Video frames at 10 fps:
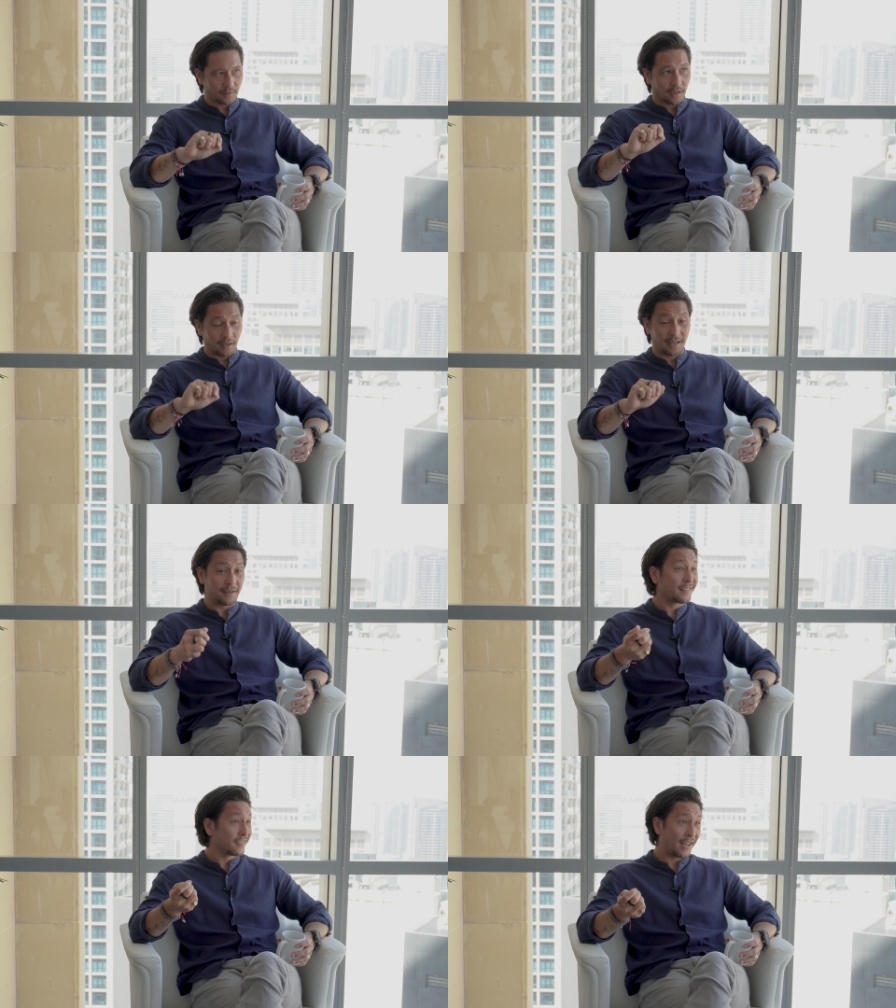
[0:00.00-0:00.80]
uh, and
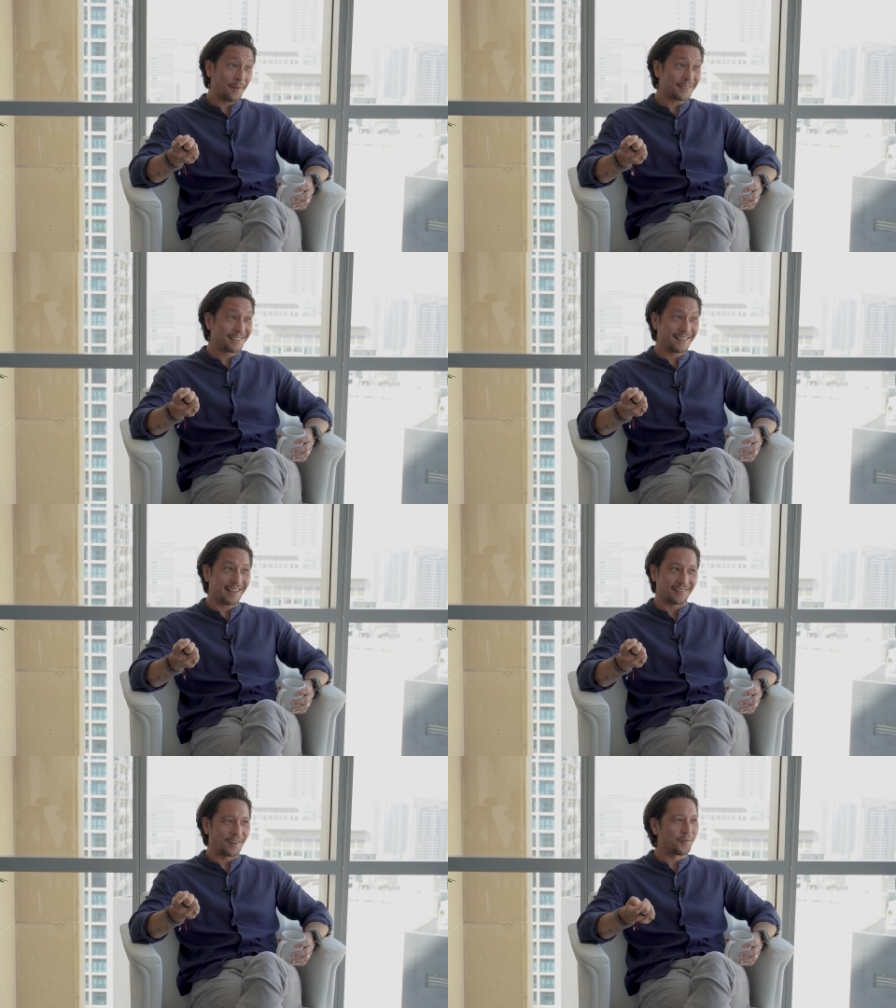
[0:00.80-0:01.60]
it still happens
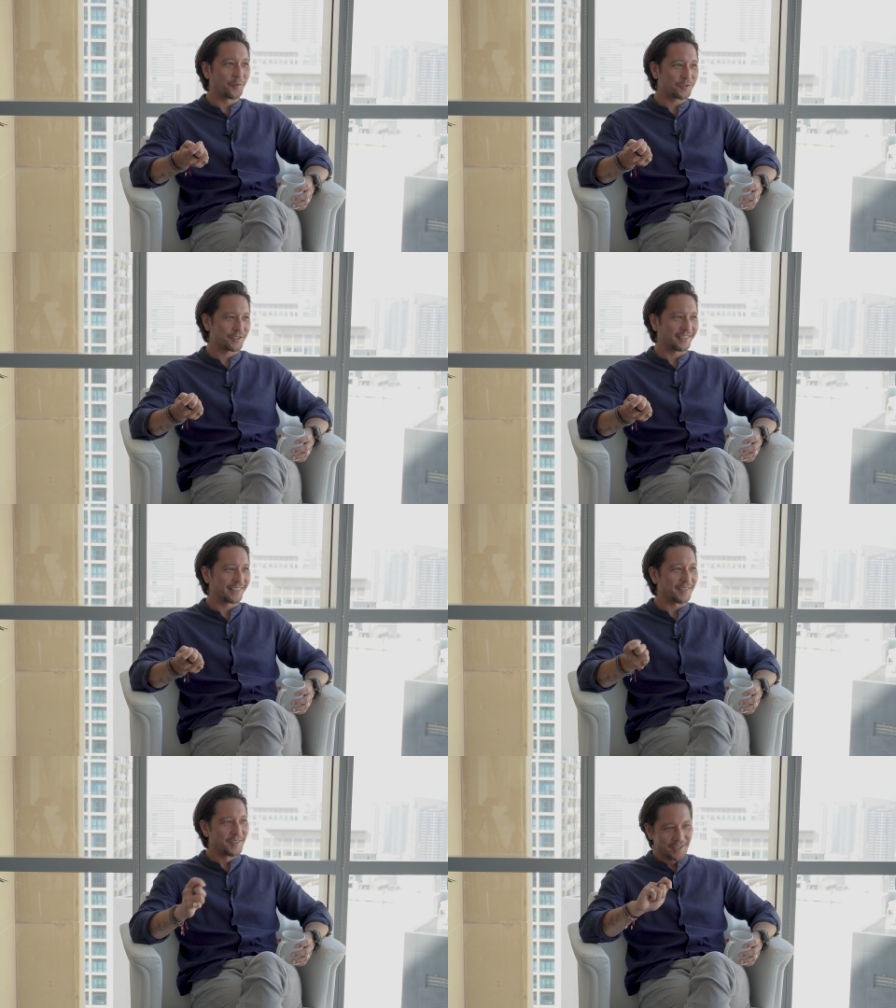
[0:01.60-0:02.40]
today,
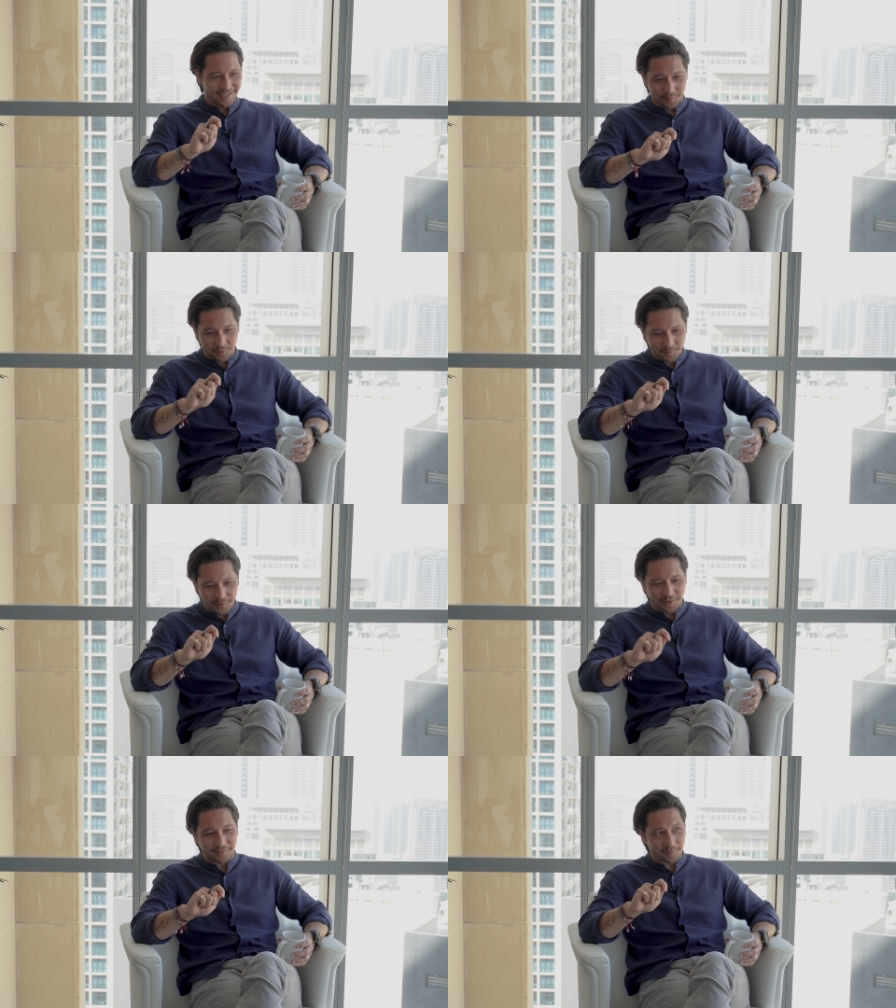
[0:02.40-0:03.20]
unfortunately where
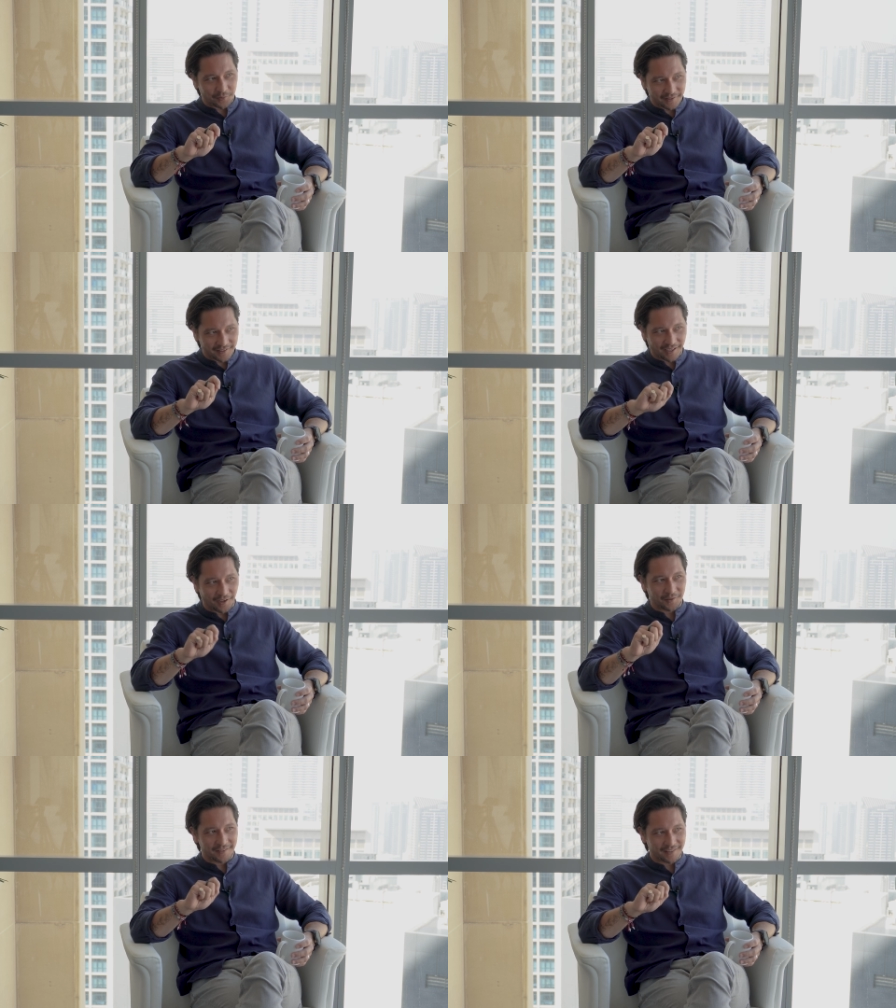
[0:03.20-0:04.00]
people have to print it
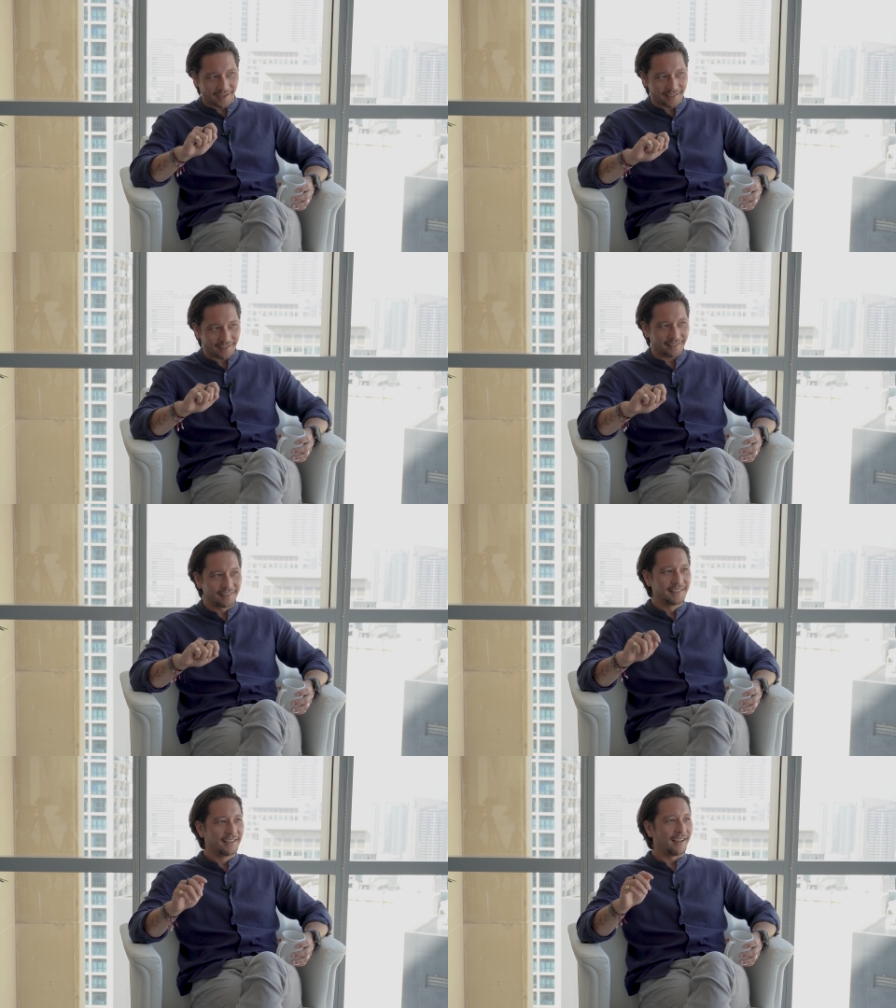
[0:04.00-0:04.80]
out, sign
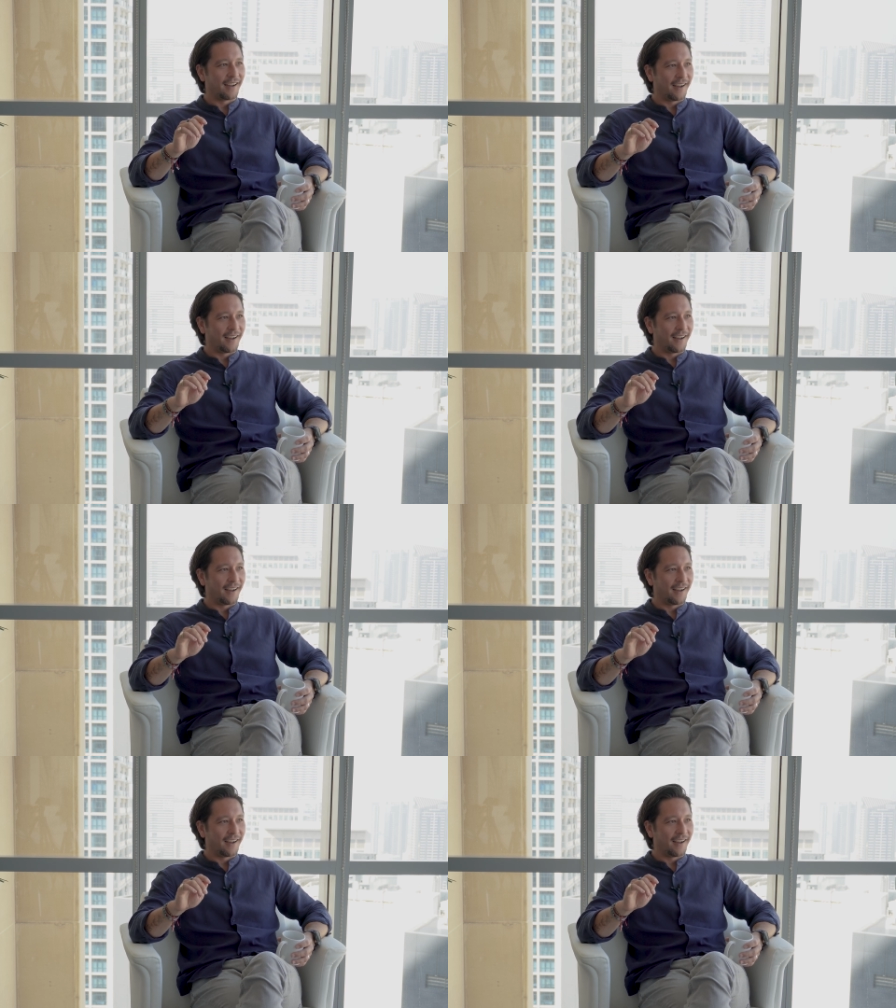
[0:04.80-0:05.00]
it, oh,